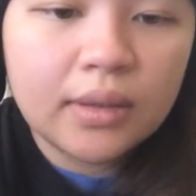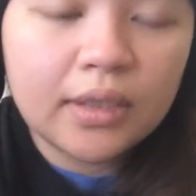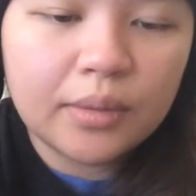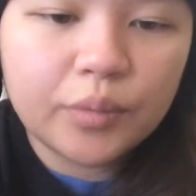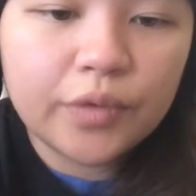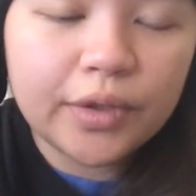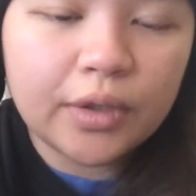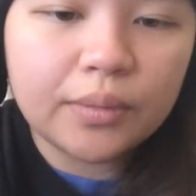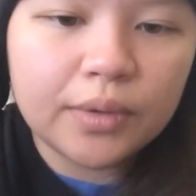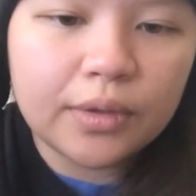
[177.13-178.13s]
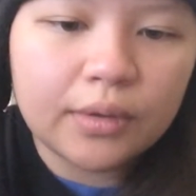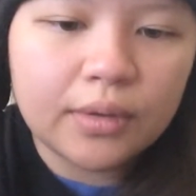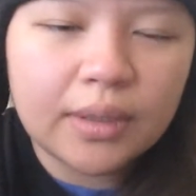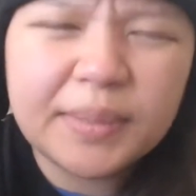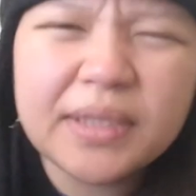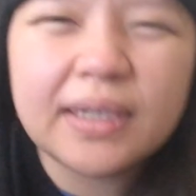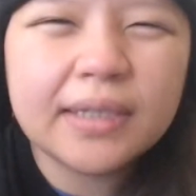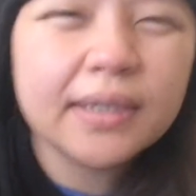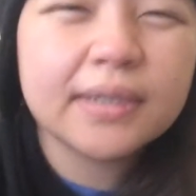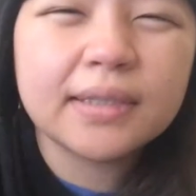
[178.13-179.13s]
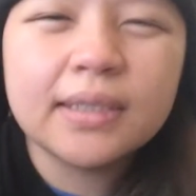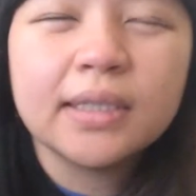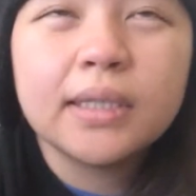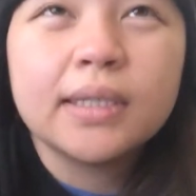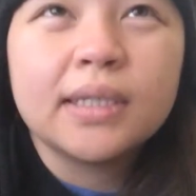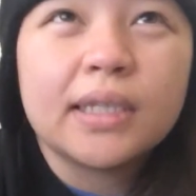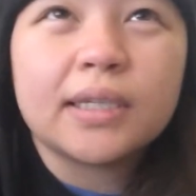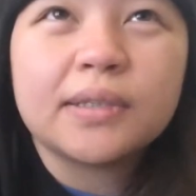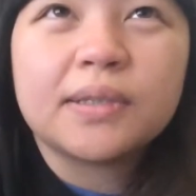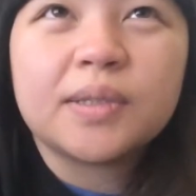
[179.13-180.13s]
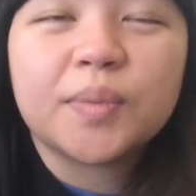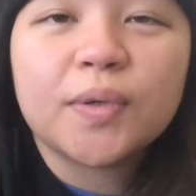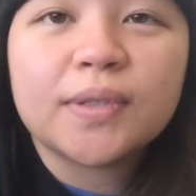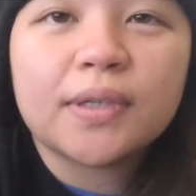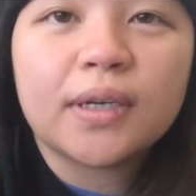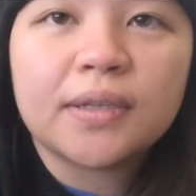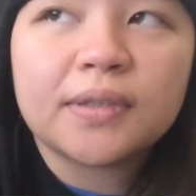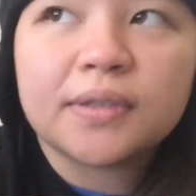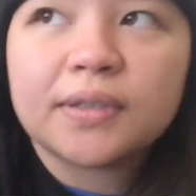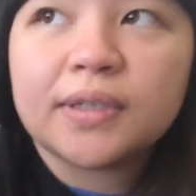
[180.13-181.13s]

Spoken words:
And moving on with I guess these pros and cons are